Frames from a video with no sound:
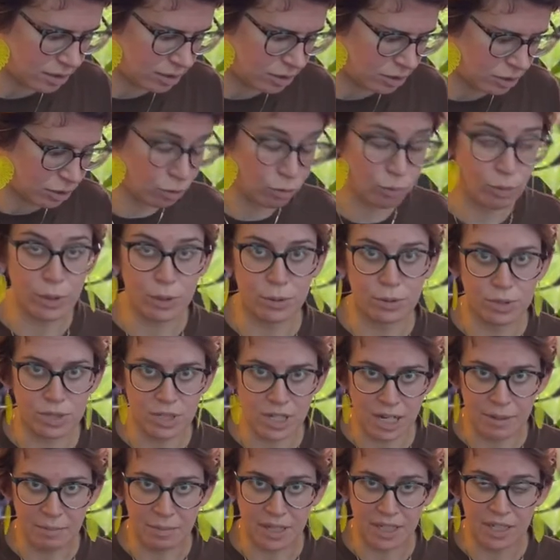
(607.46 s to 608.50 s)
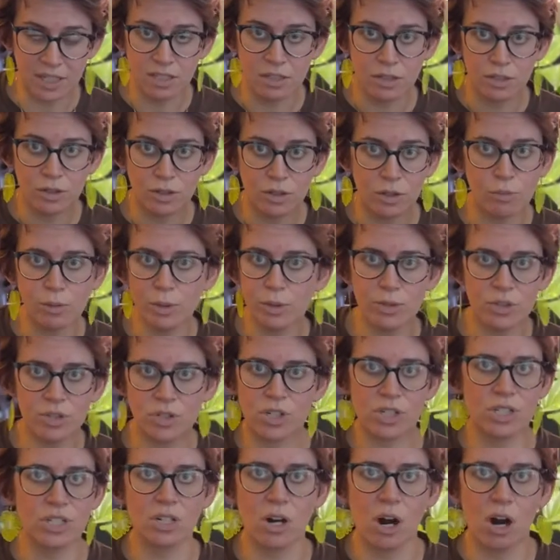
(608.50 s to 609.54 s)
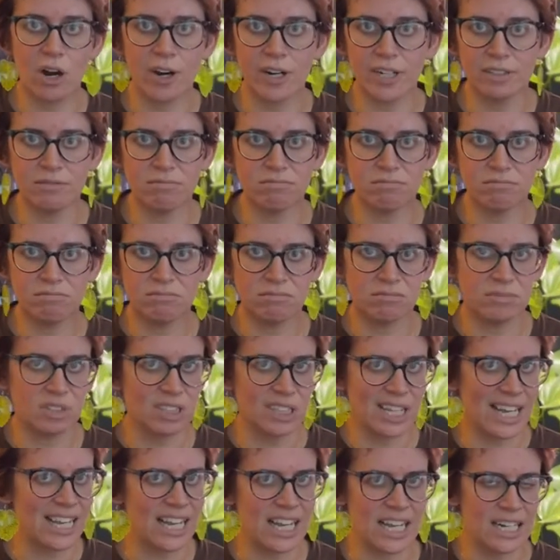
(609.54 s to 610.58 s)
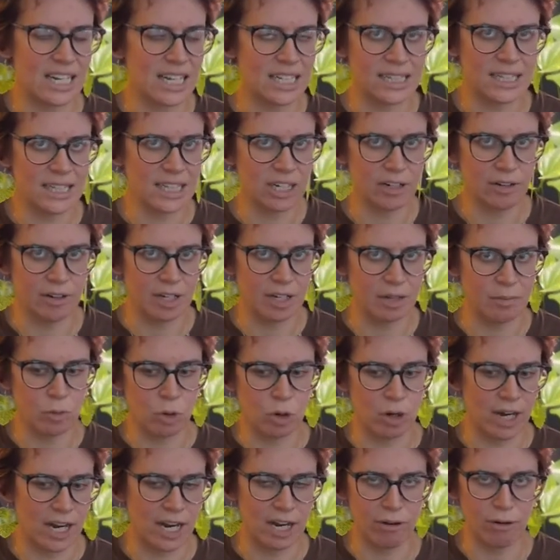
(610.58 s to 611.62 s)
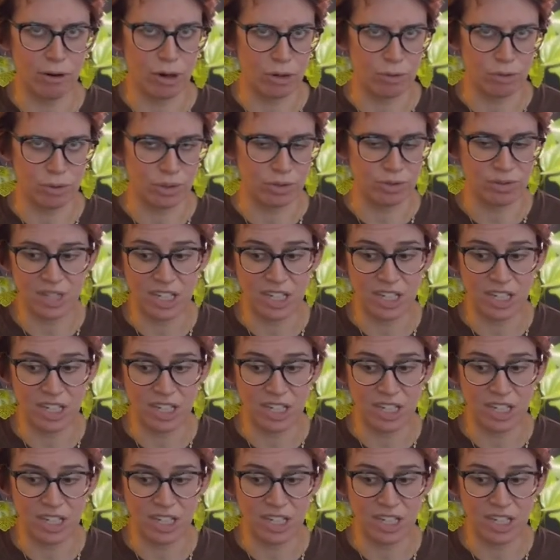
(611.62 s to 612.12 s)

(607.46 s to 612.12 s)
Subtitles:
the roots, I mean, the roots just aren't like an anthurium or aroid root.